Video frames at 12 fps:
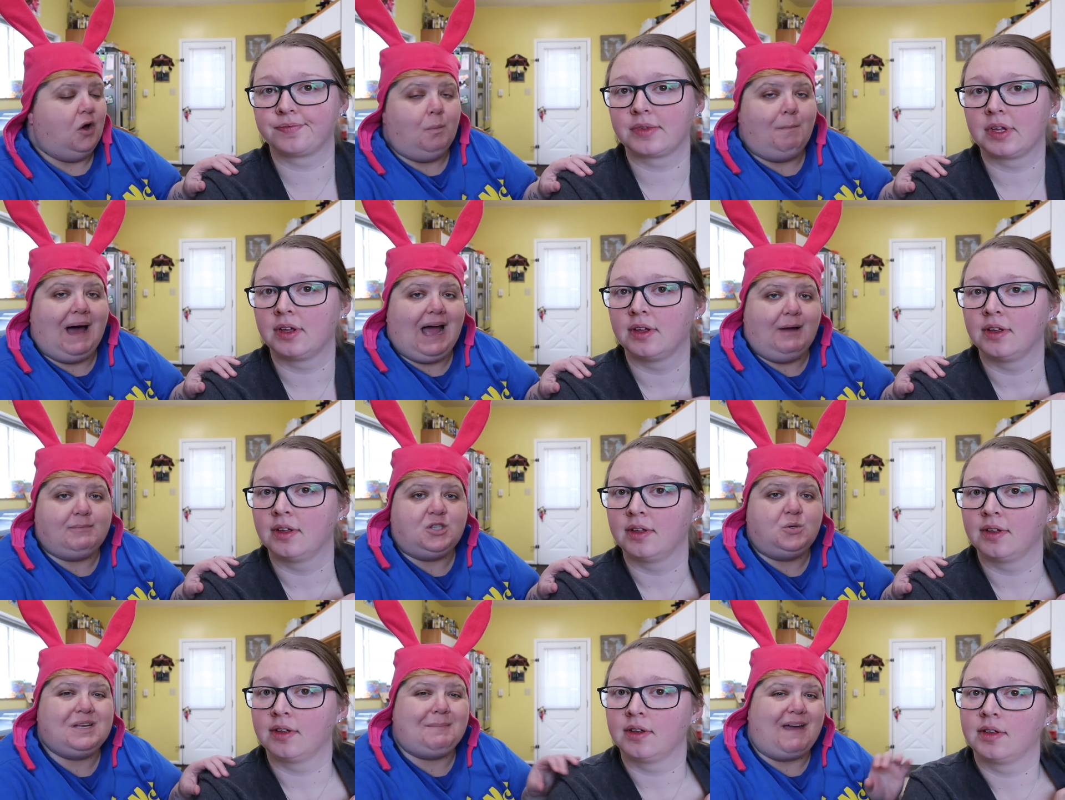Speaker 1: My I was
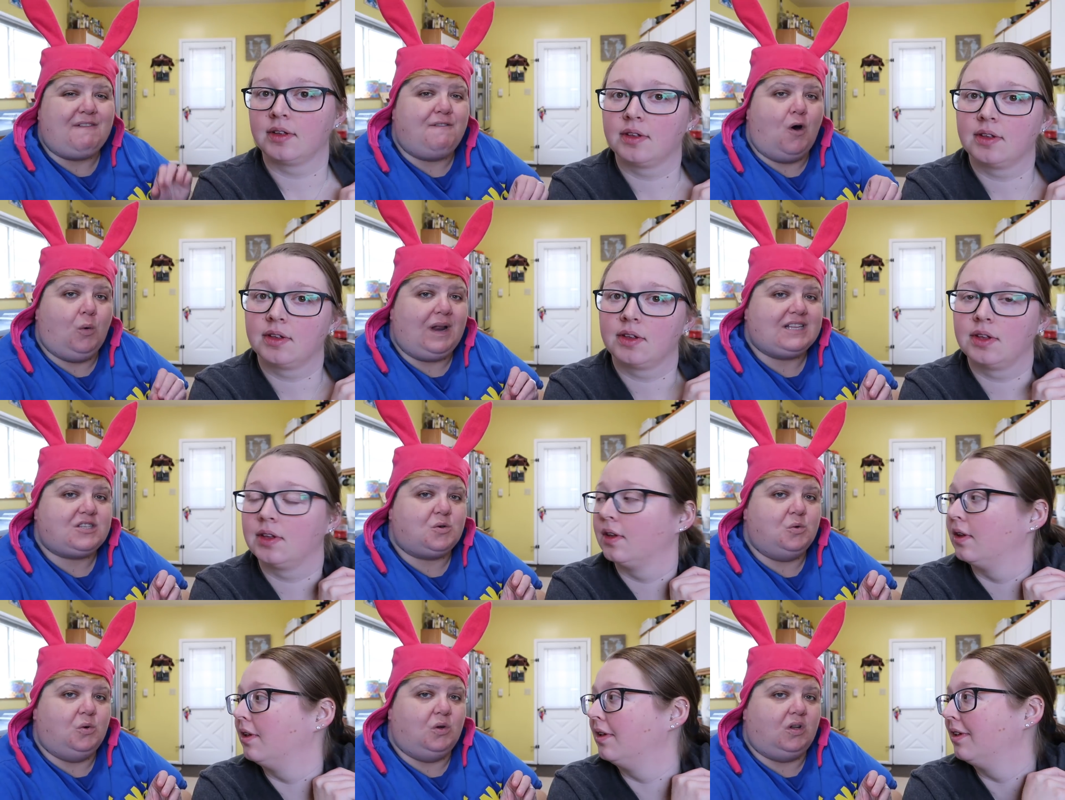using my phone at
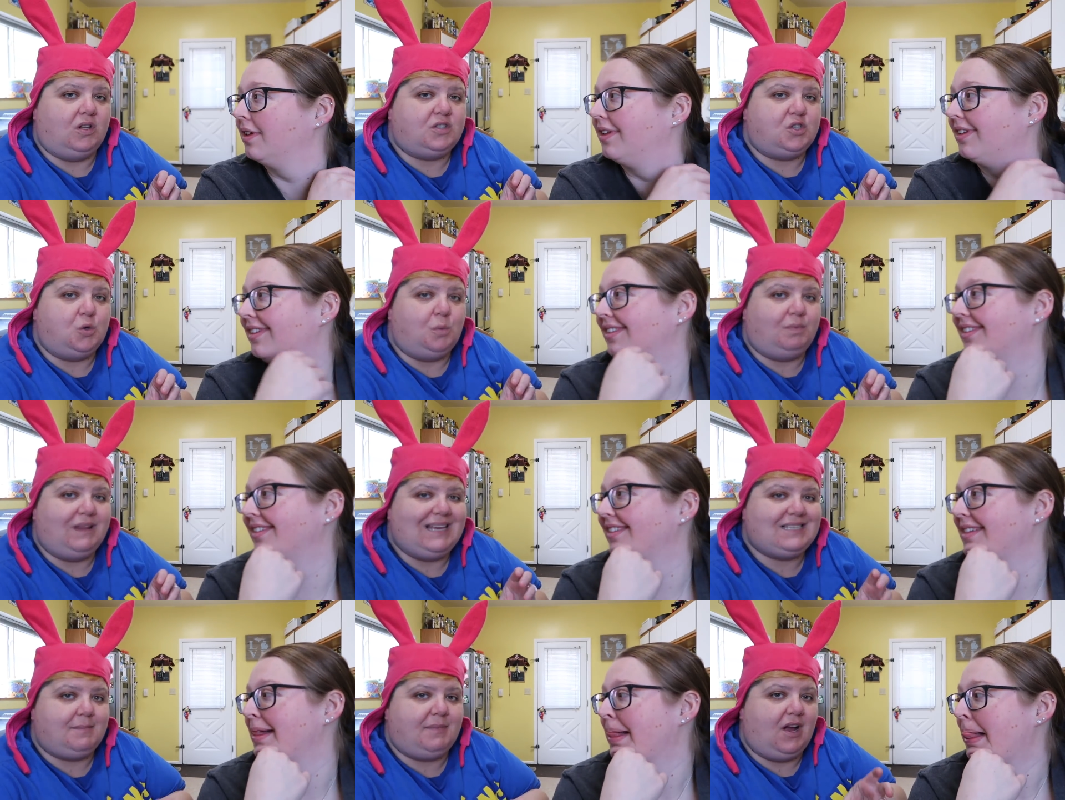school to play
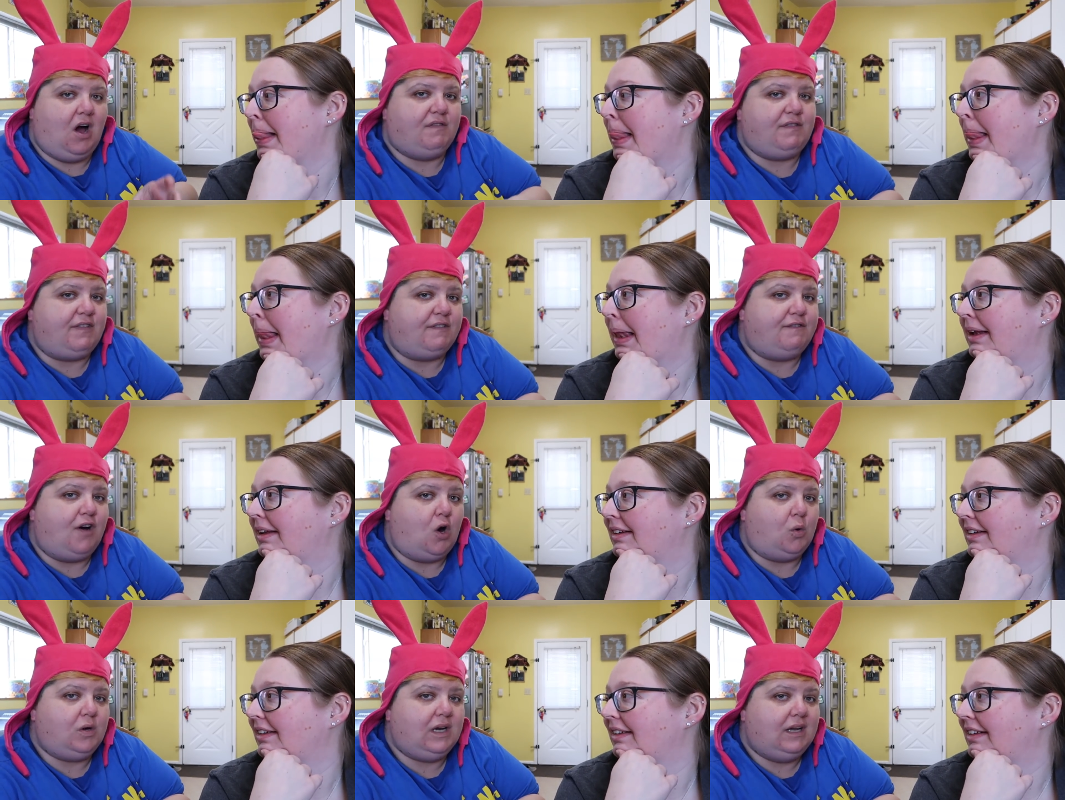something off of the
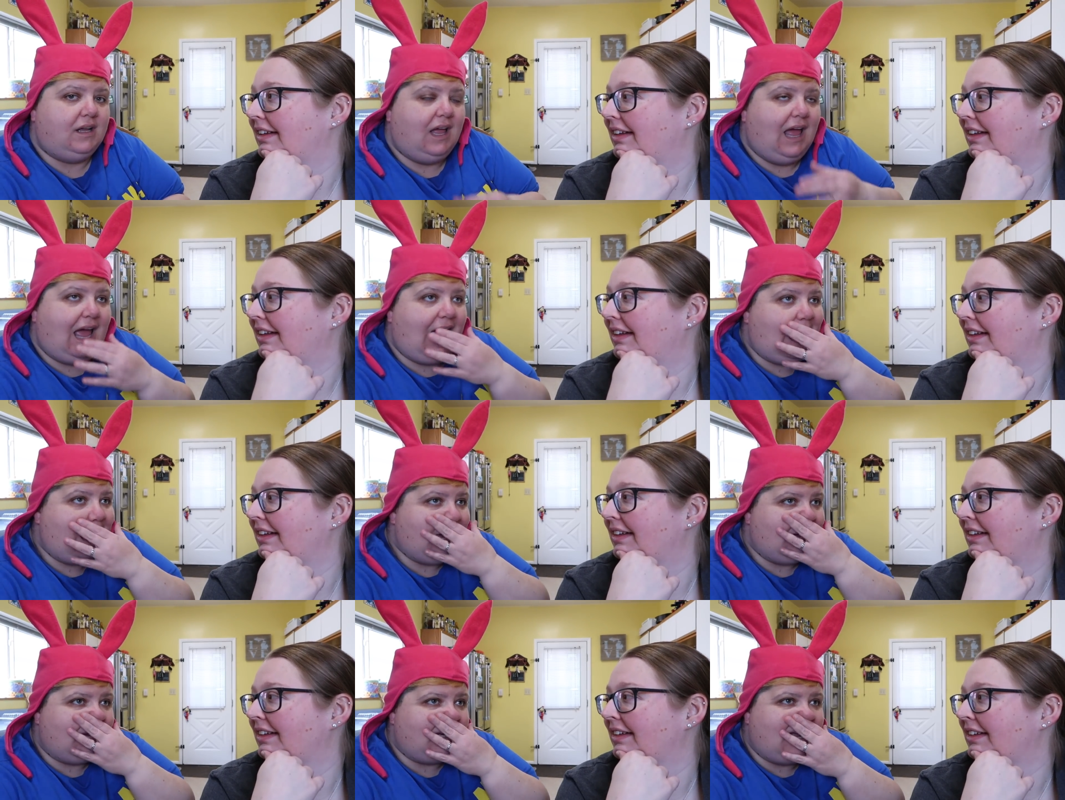phone,
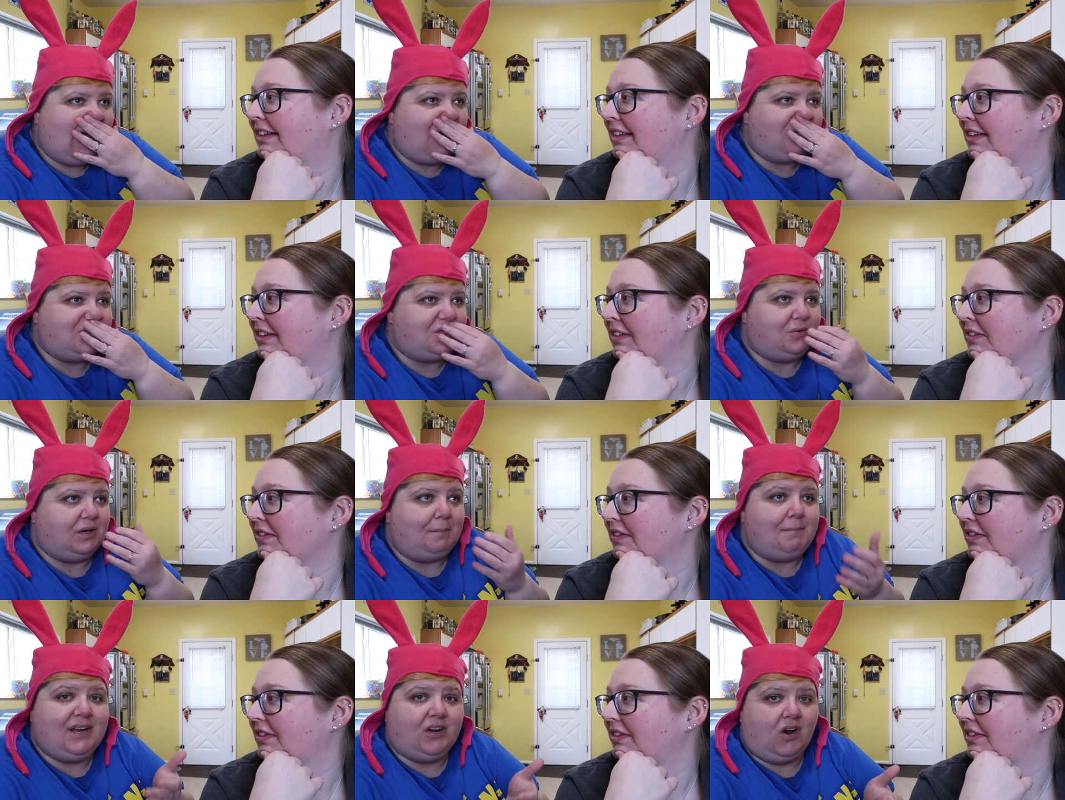and I was doing a
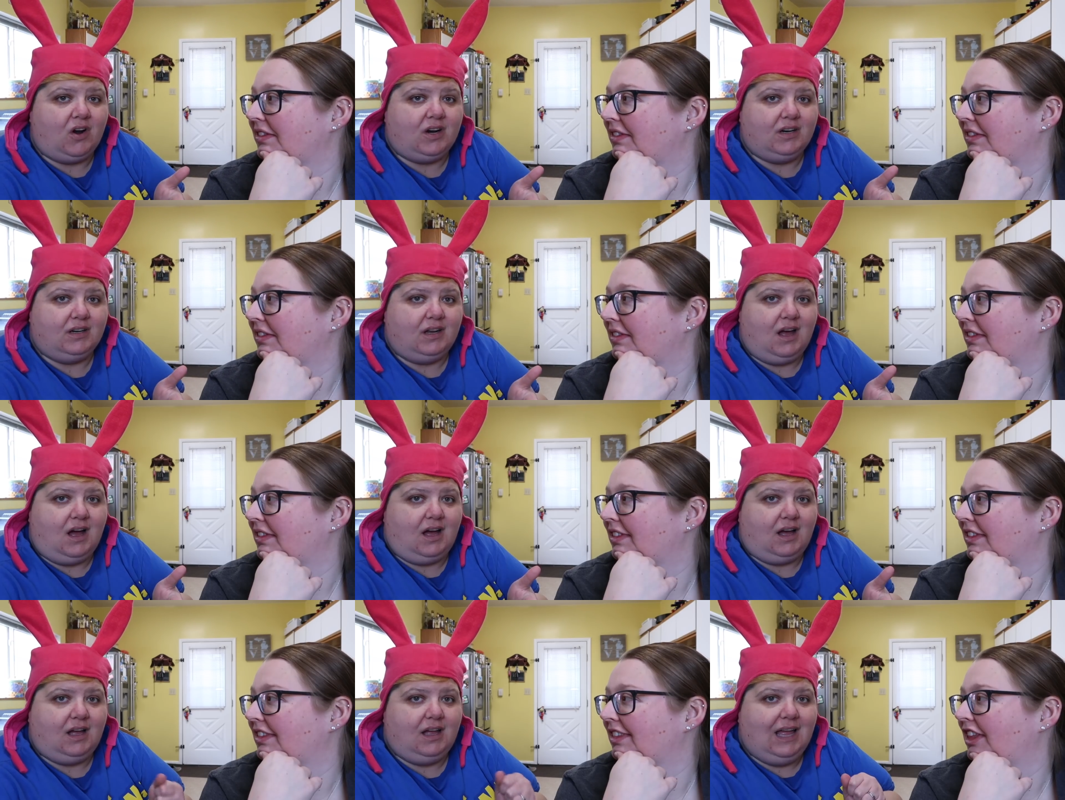mirror,
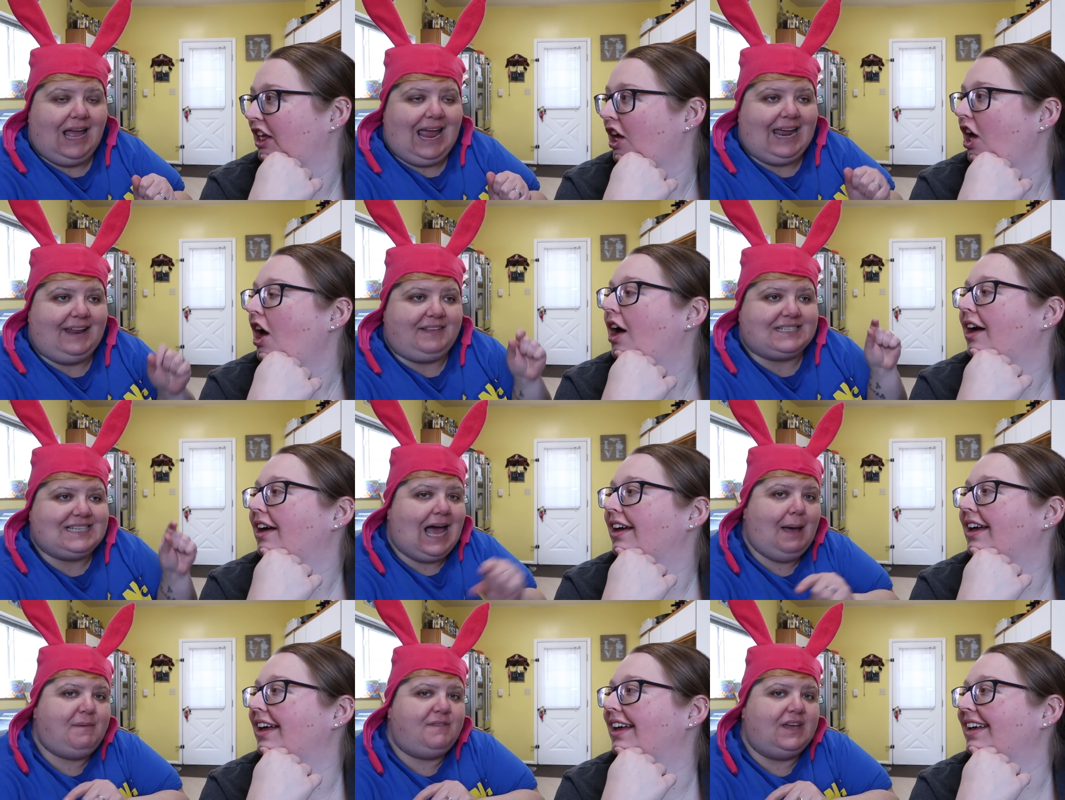uh, and at the
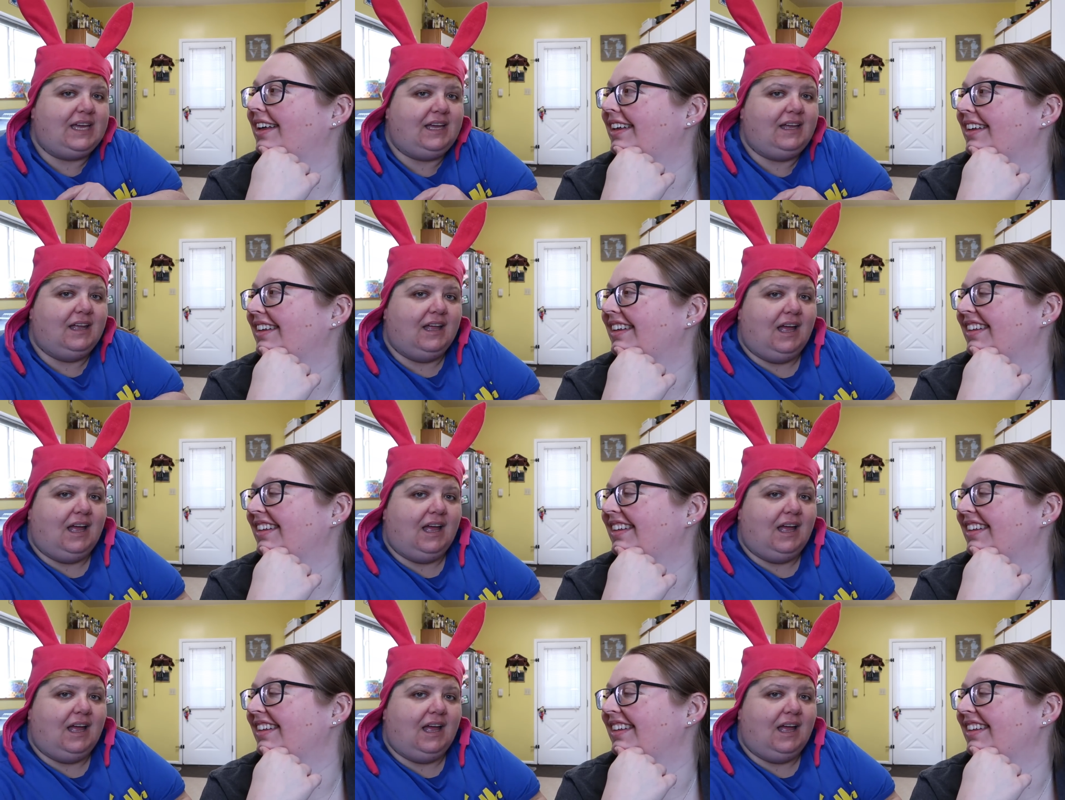top of it,